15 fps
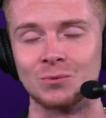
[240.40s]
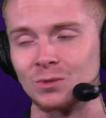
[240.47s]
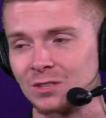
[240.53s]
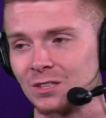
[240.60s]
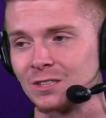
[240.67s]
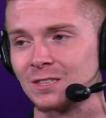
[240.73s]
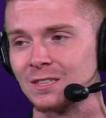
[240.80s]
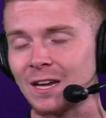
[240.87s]
which
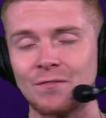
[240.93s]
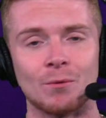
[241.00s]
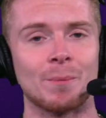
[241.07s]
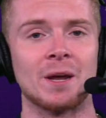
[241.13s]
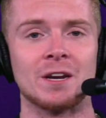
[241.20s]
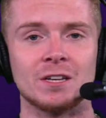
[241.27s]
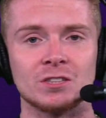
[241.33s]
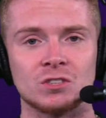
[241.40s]
has never
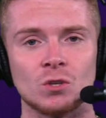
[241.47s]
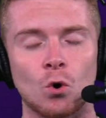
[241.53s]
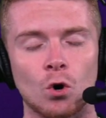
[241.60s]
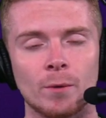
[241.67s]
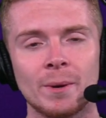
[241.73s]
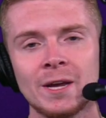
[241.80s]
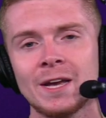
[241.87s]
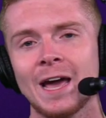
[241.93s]
been his
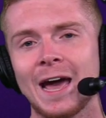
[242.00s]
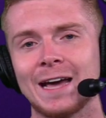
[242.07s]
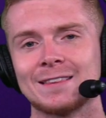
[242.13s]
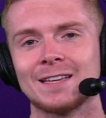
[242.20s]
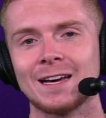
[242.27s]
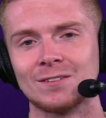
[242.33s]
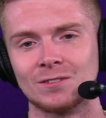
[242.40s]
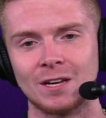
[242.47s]
norm at
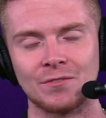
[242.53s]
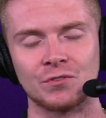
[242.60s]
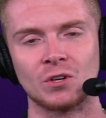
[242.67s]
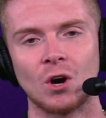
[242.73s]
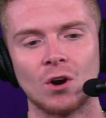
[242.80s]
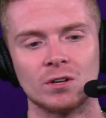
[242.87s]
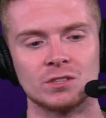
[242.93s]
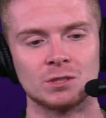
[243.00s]
that left
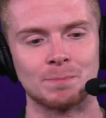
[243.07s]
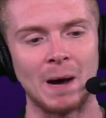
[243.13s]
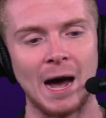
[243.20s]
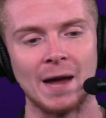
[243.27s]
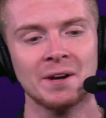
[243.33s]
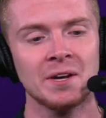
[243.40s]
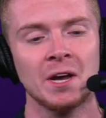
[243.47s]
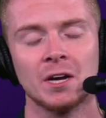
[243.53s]
guard
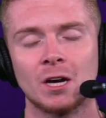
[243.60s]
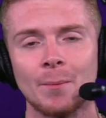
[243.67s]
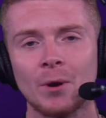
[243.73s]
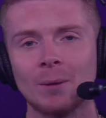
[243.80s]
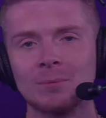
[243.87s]
spot. Coming